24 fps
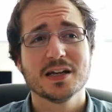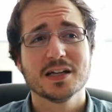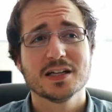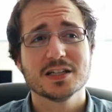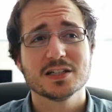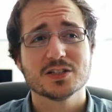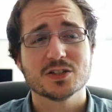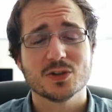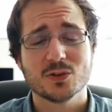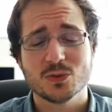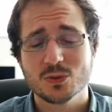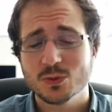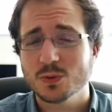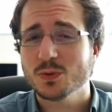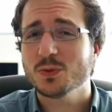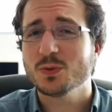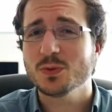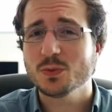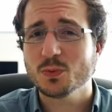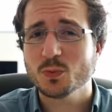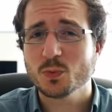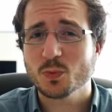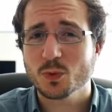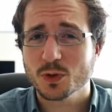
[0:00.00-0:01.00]
So
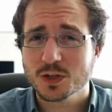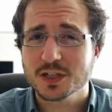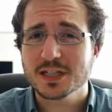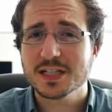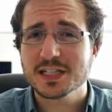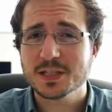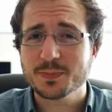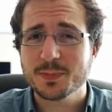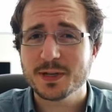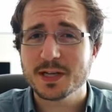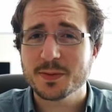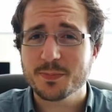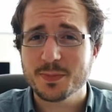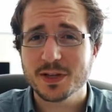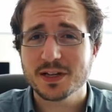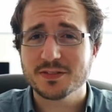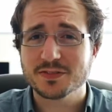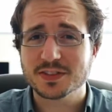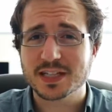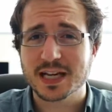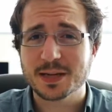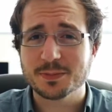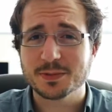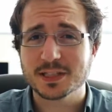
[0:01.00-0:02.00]
we're gonna spend a bit
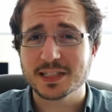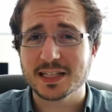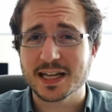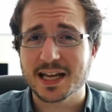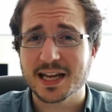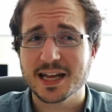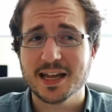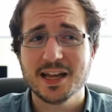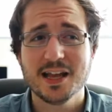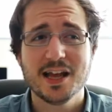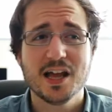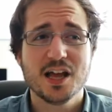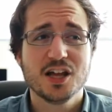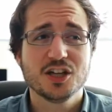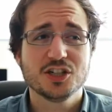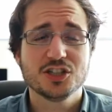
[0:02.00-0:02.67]
of time today